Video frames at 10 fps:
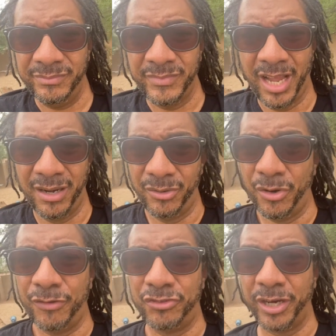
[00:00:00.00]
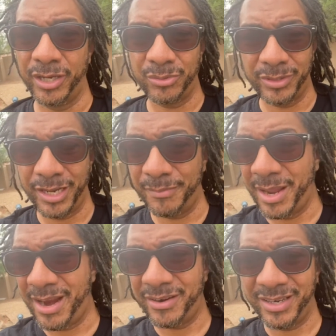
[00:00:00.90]
I don't know if Drake will get
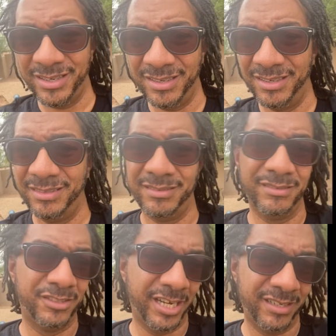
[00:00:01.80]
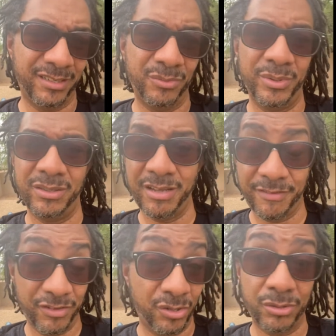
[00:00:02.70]
married. Jada and Will
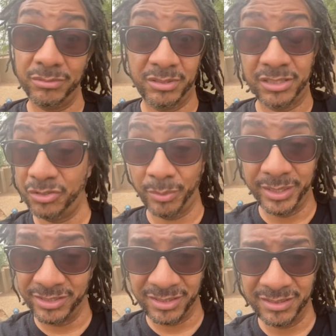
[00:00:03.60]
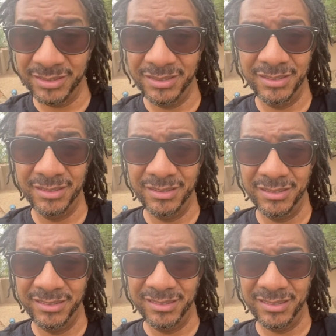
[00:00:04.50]
have their own situation,
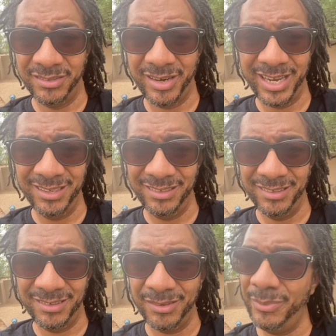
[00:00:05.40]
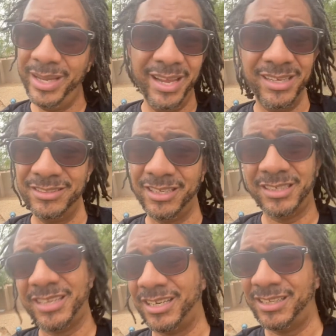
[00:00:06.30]
right? We can't
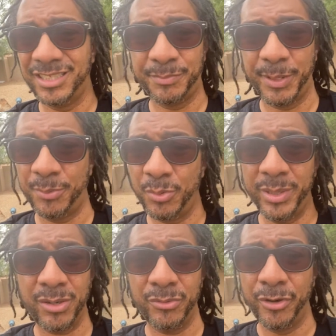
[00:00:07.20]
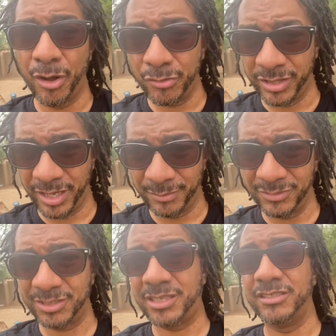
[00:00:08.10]
judge any of these people. We don't know them
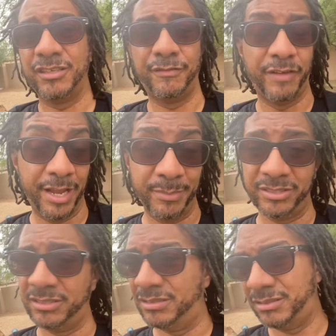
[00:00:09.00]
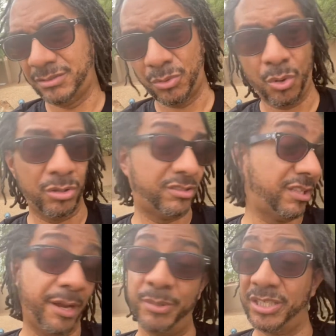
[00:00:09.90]
just because they're famous and so-called
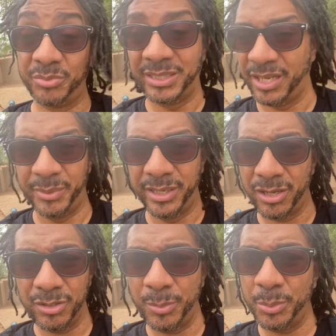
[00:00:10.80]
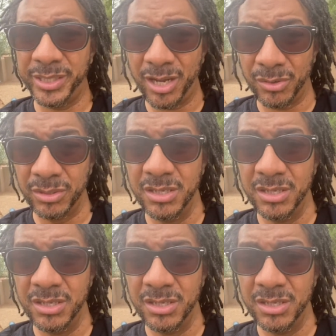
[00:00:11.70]
celebrities. We think we know them, but we don't.